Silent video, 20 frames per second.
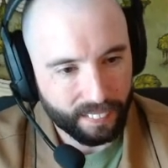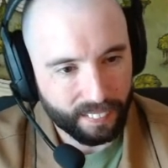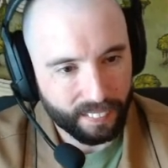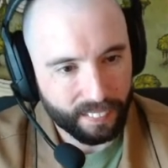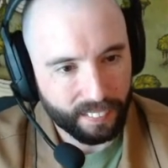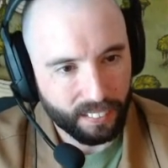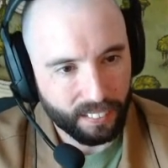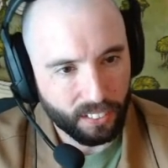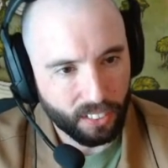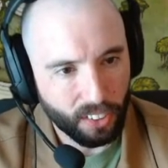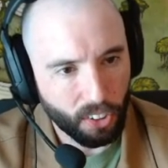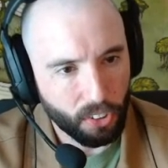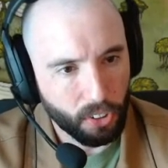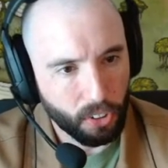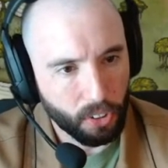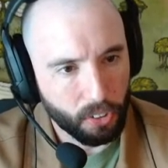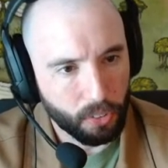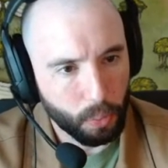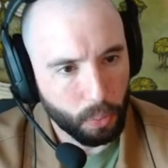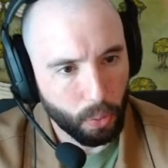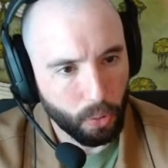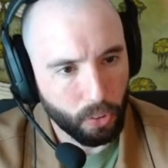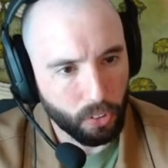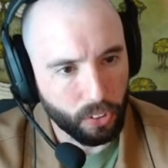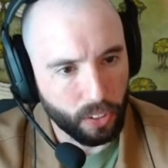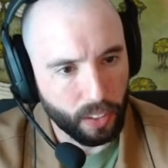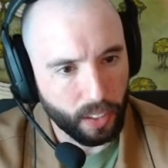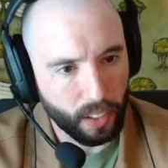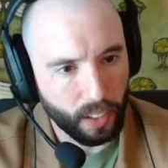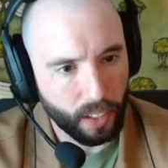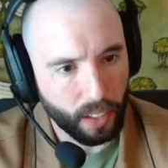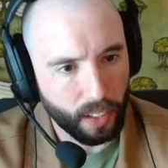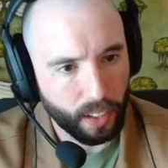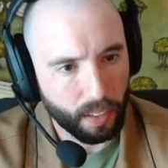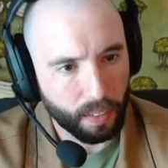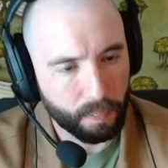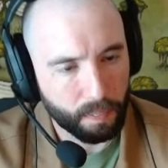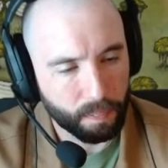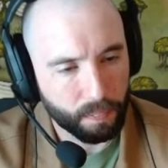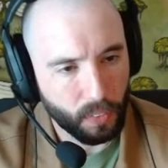was it?
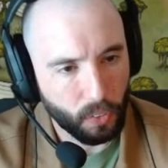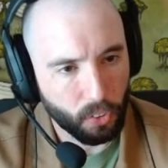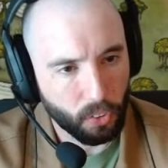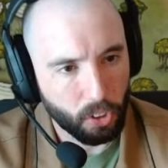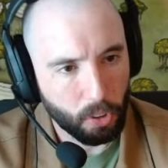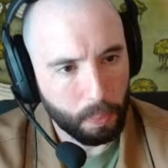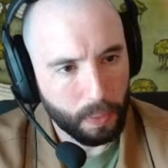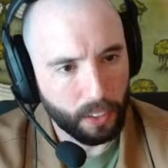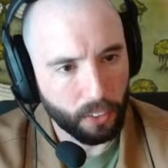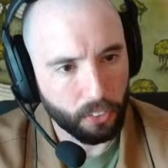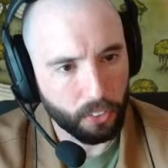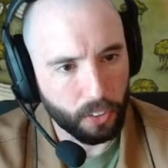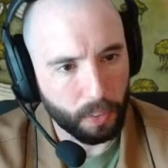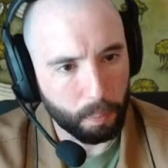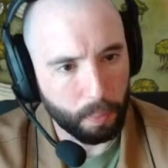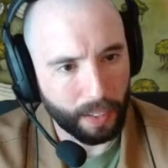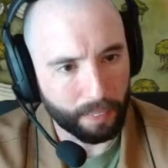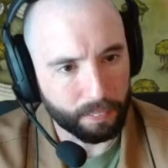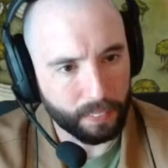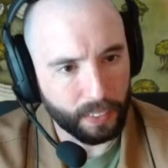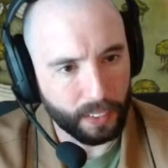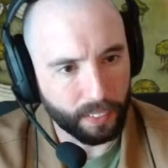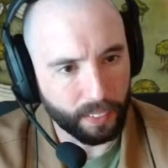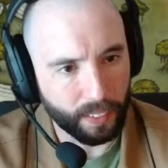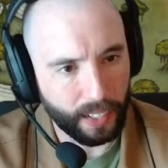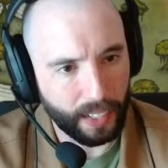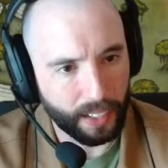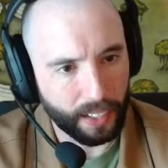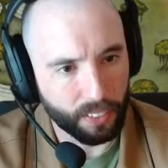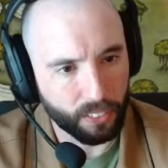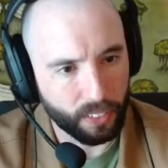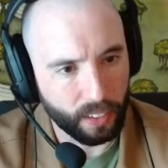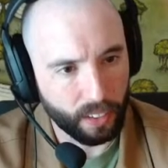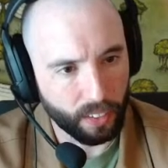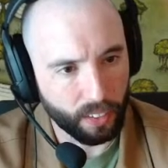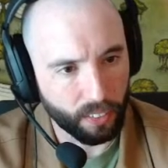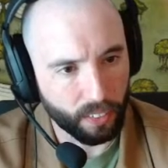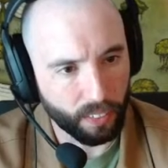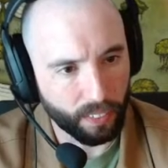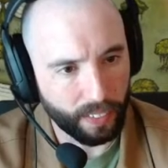There was someone else that popped in that I hadn't seen
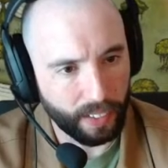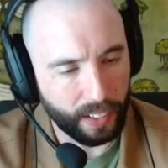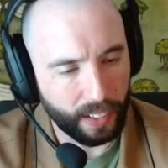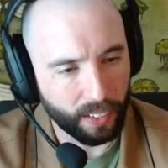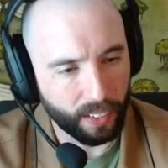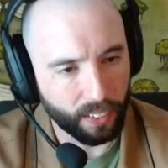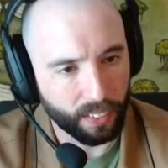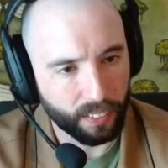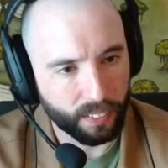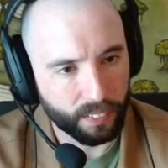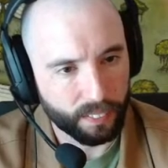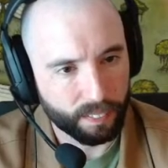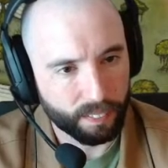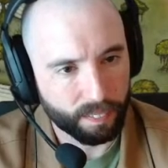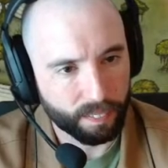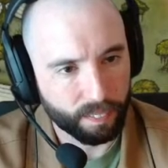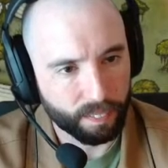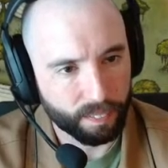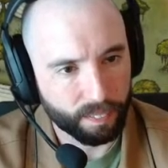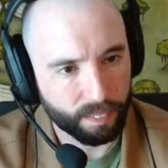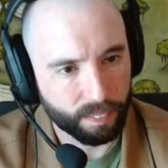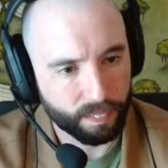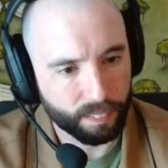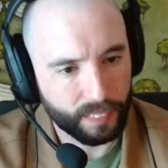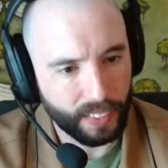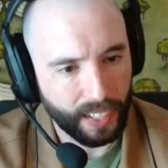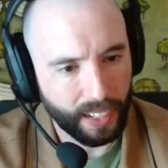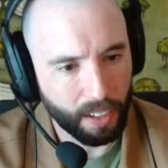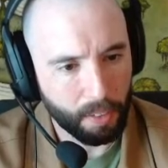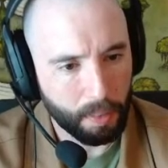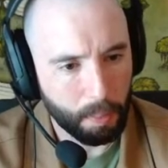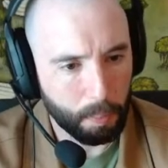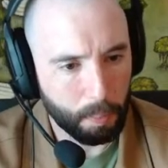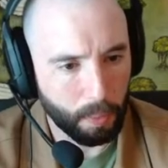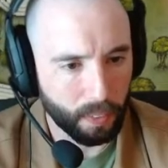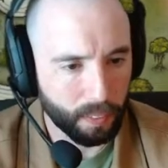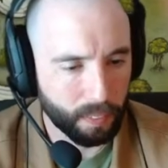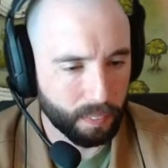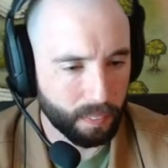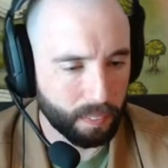in a little while. I don't
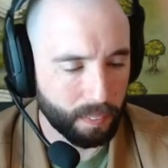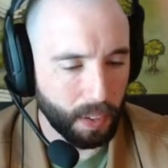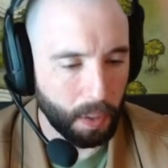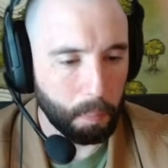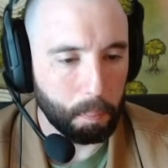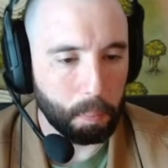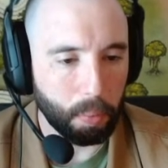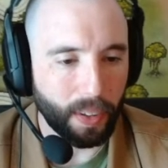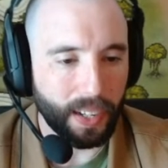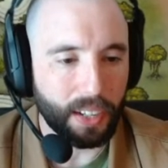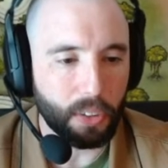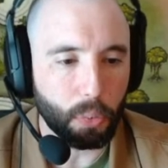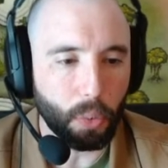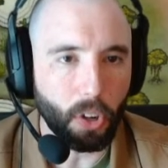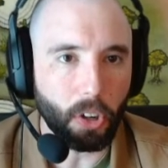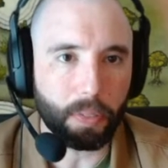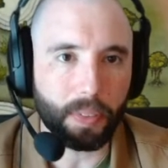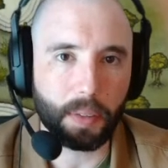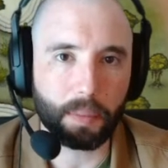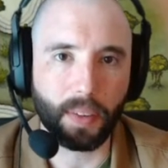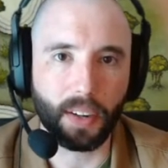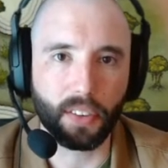remember. Well, Blaze, welcome in, my